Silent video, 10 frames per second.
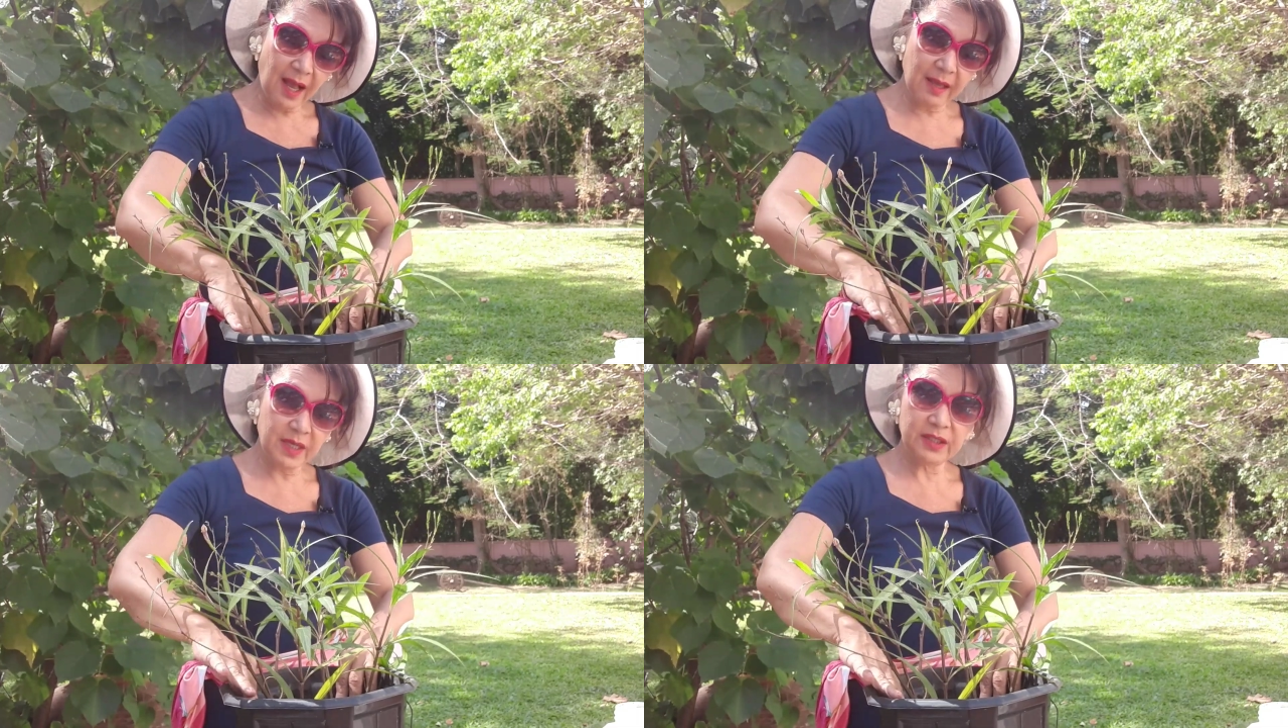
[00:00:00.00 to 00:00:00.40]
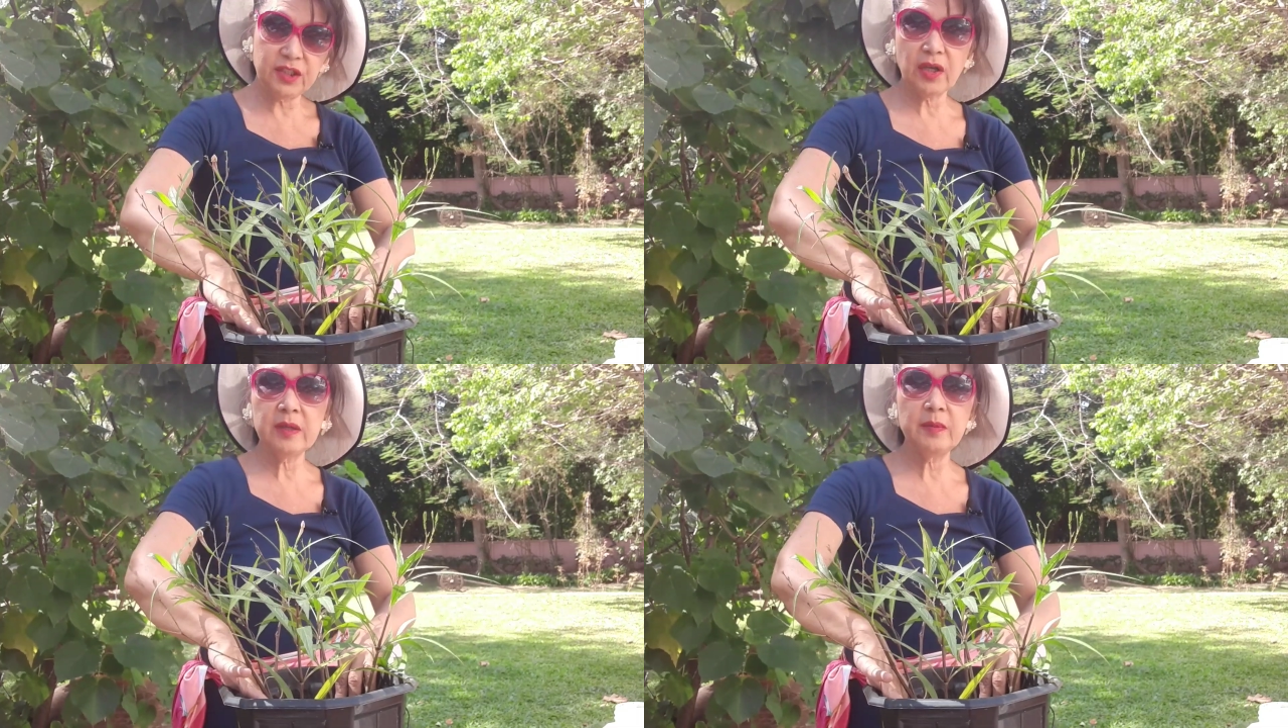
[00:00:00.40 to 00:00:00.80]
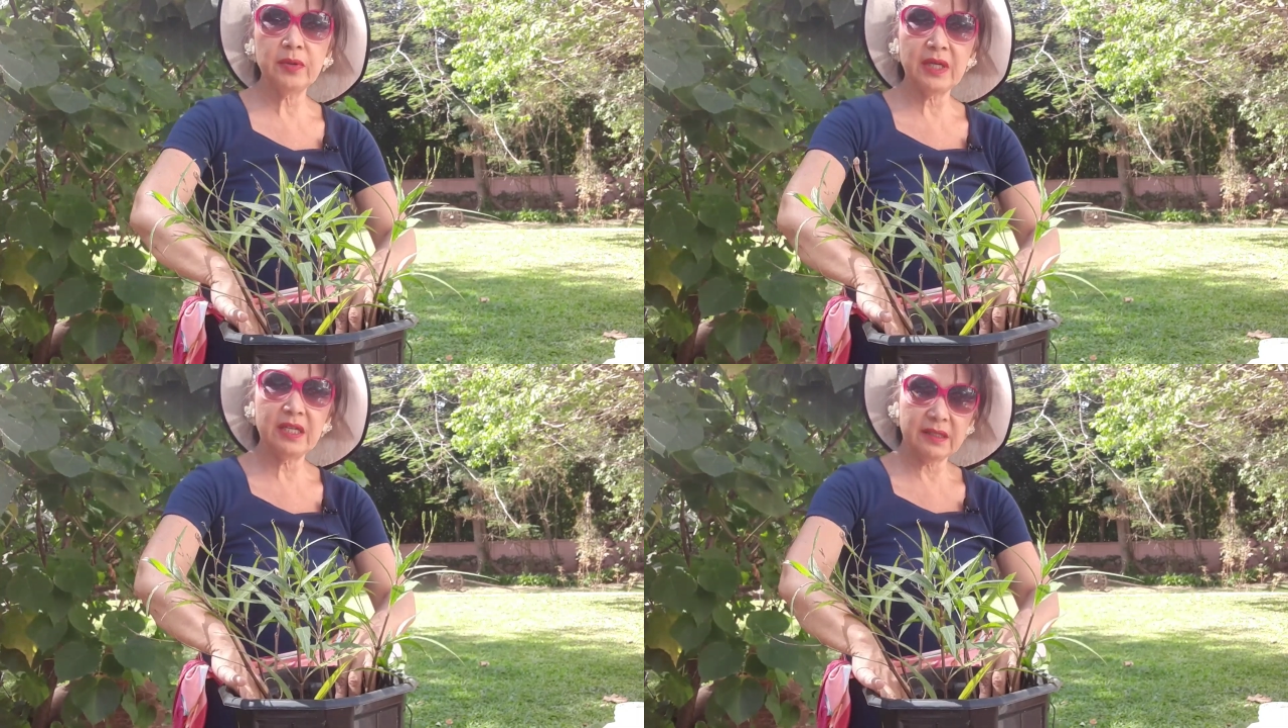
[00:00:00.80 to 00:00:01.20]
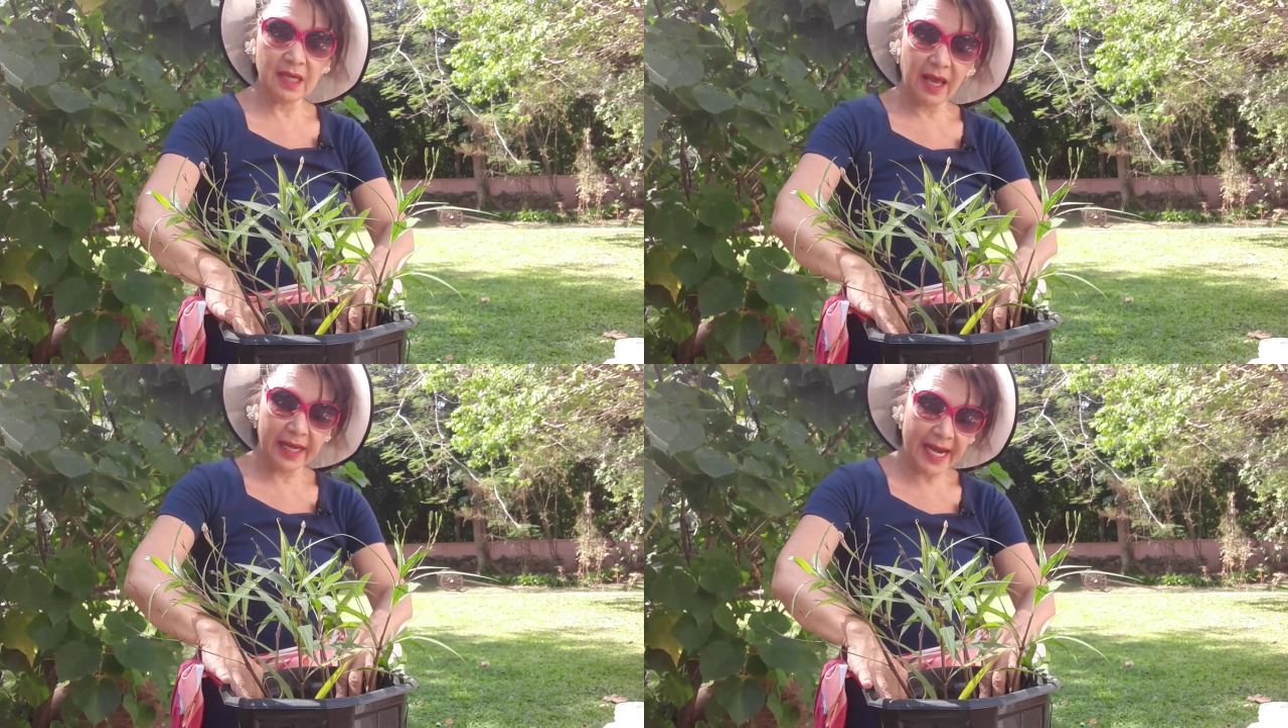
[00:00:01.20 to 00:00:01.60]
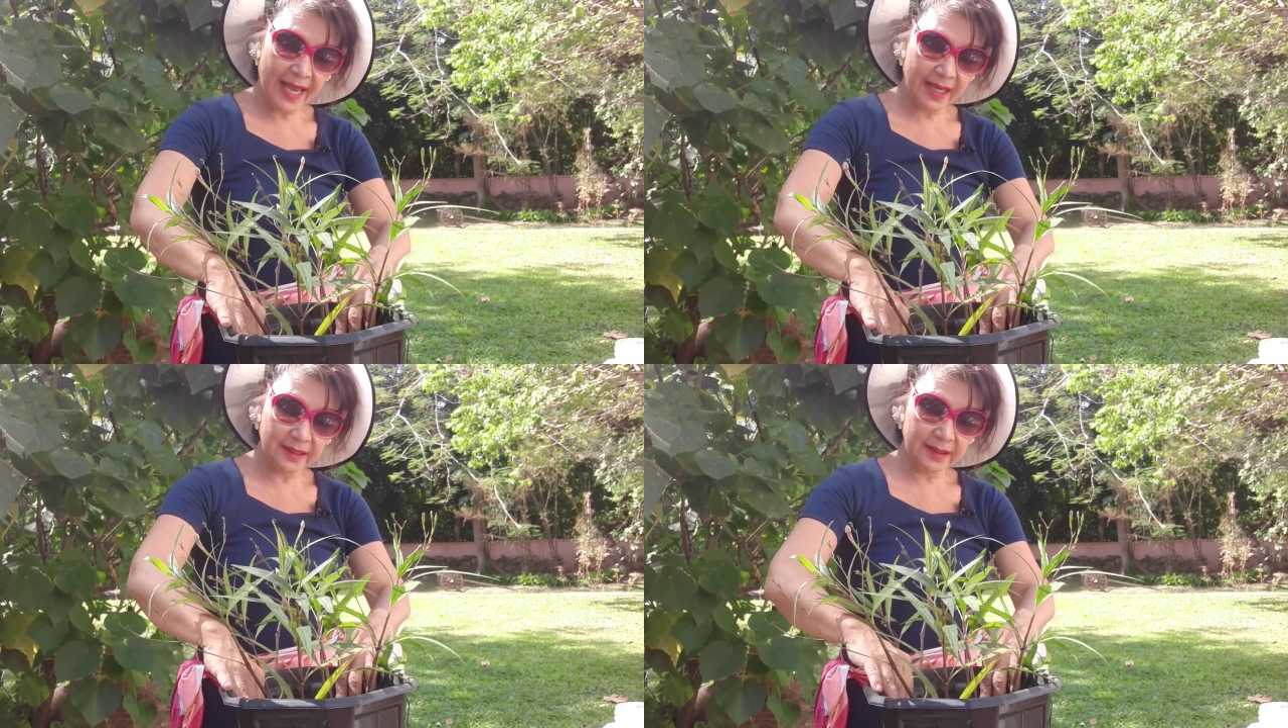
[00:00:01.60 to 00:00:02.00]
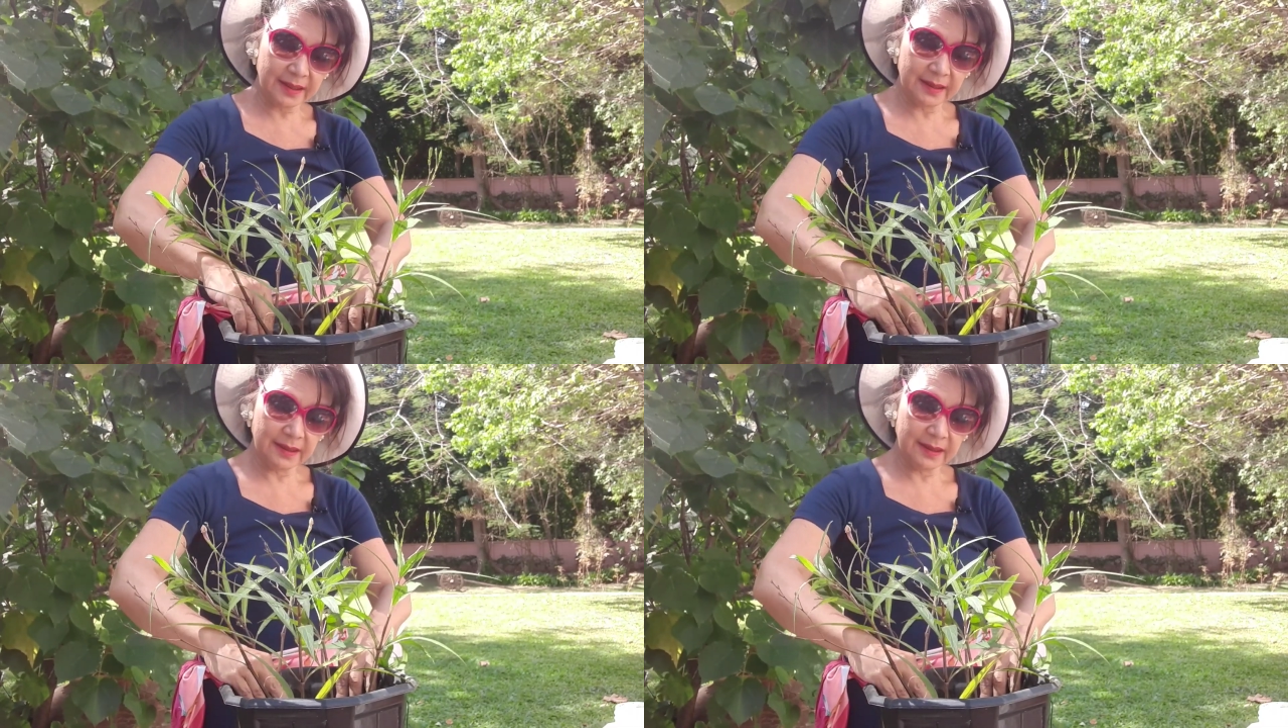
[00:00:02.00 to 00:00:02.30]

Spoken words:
I'm in Chonburi, Thailand,